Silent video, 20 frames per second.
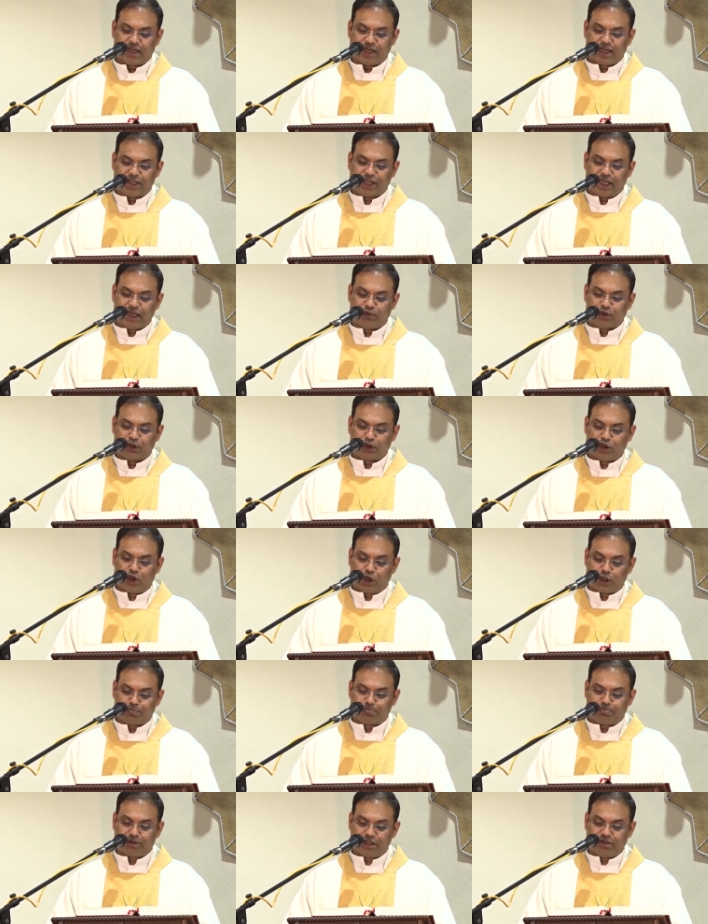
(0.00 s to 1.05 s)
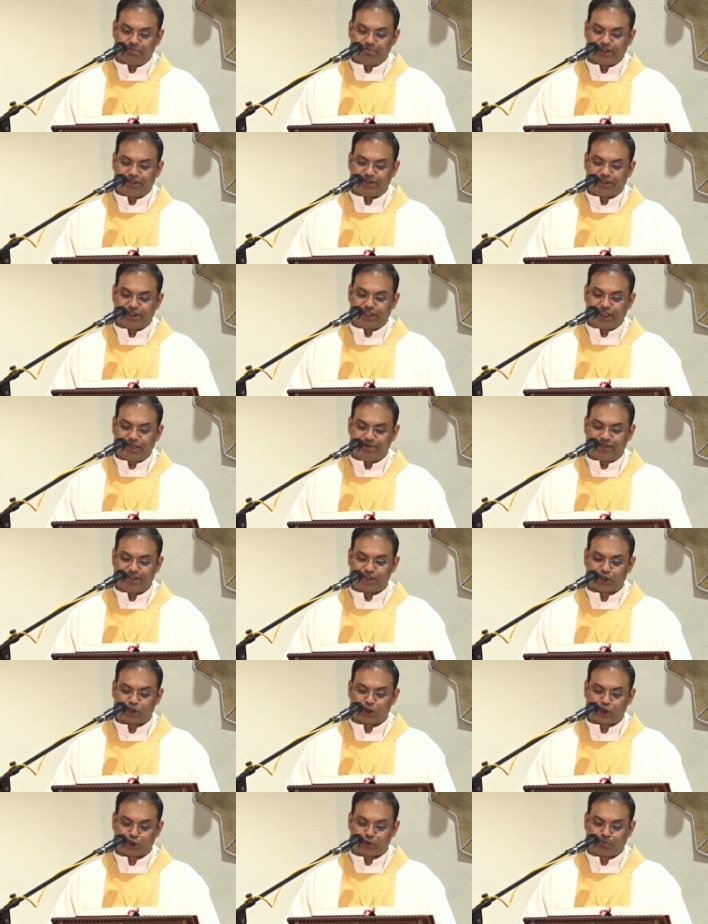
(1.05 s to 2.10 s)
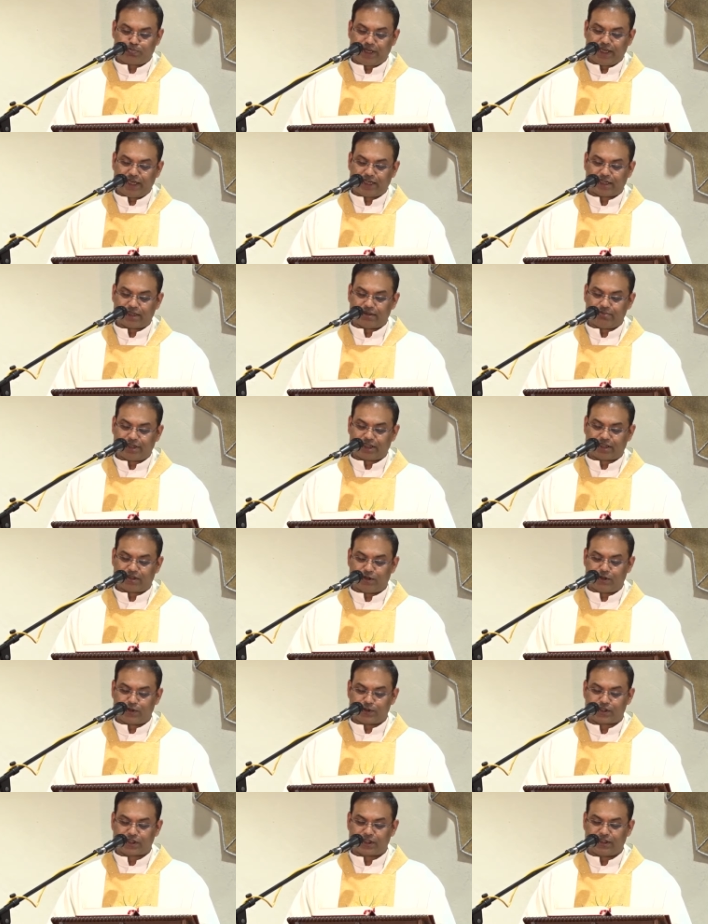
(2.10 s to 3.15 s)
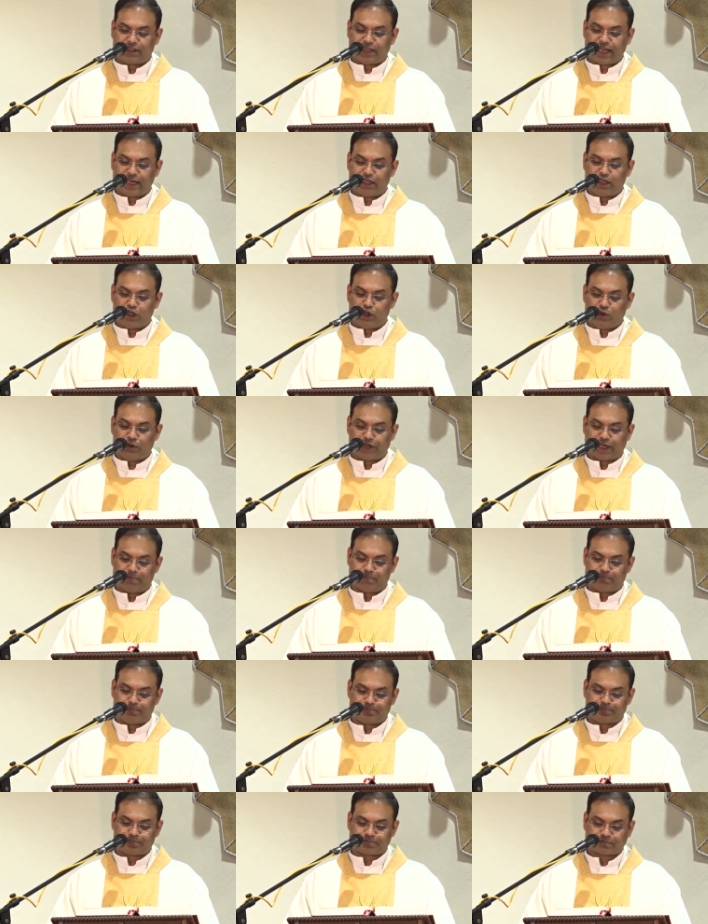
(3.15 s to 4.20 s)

And he would not permit the demons to speak because they knew him.